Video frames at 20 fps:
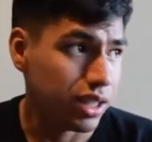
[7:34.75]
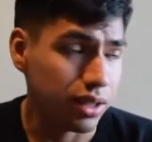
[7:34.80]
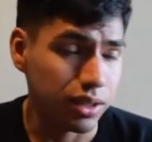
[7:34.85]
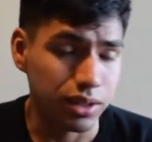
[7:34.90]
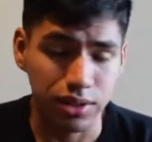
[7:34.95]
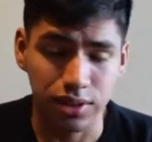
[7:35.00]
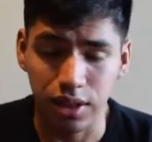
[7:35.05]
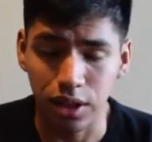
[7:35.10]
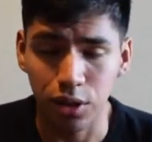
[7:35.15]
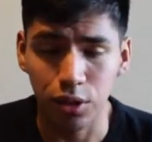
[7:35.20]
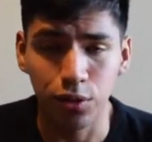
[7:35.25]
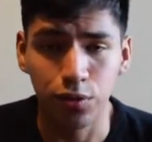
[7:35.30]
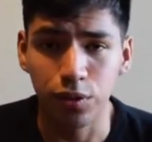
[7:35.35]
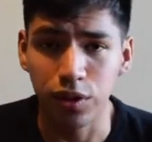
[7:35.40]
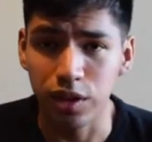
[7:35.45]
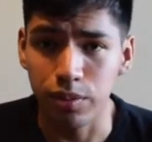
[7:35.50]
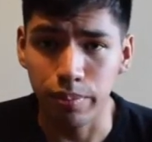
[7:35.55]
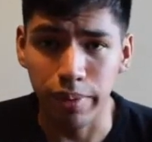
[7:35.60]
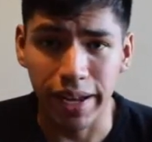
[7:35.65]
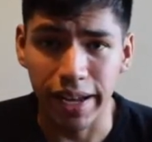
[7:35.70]
seller
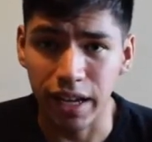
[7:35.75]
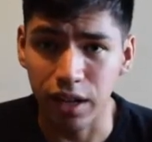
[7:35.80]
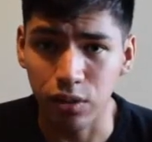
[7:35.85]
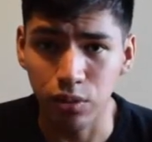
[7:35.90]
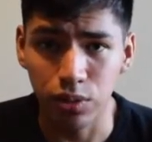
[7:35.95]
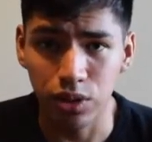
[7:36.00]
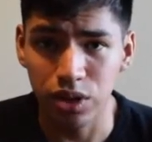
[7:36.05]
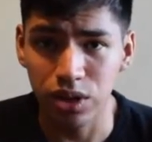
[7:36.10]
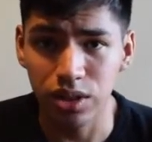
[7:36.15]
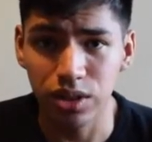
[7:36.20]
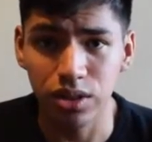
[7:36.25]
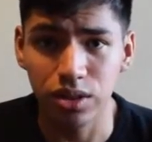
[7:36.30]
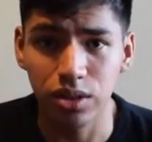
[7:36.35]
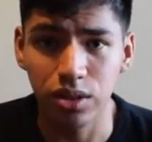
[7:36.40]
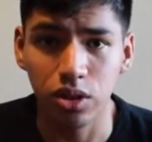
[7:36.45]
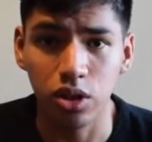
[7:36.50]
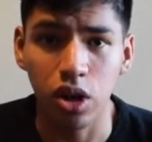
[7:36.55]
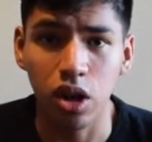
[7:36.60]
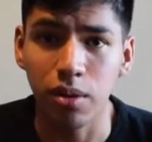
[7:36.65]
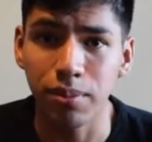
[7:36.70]
feedback, which is
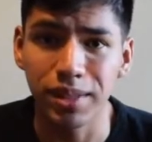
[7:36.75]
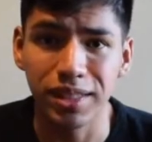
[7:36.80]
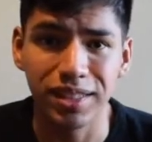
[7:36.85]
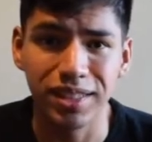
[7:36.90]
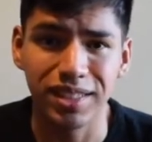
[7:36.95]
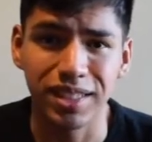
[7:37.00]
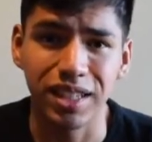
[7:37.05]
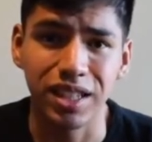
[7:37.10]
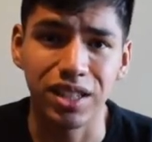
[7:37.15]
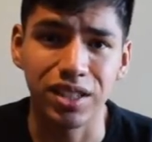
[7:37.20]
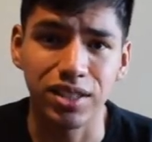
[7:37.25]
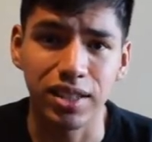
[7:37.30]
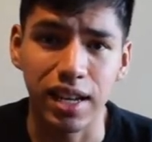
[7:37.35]
common sense.